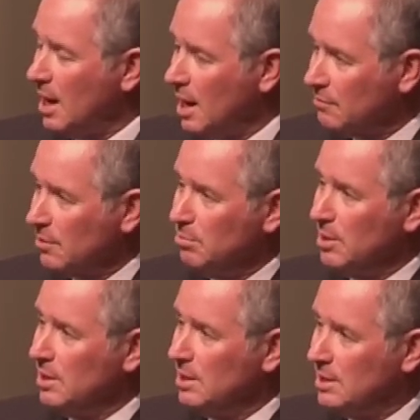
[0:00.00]

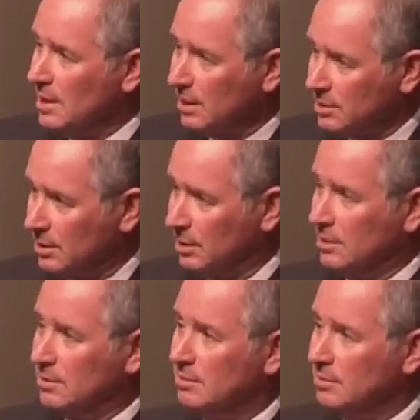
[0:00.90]
everybody gets
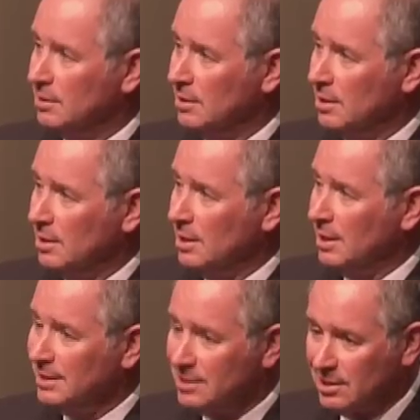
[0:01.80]
it
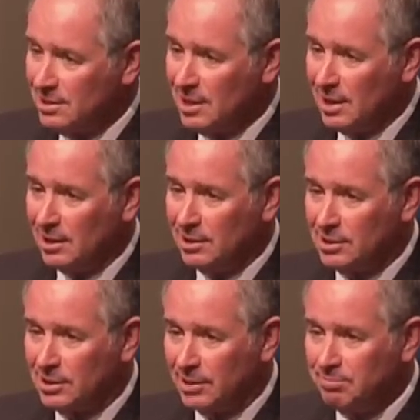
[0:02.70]

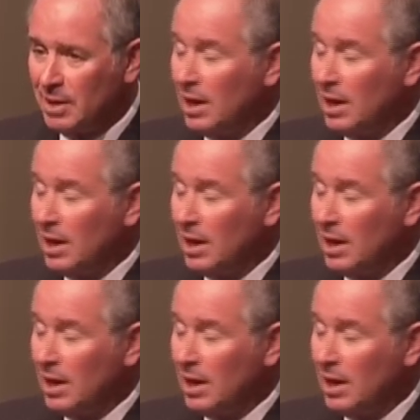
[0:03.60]
instantaneously.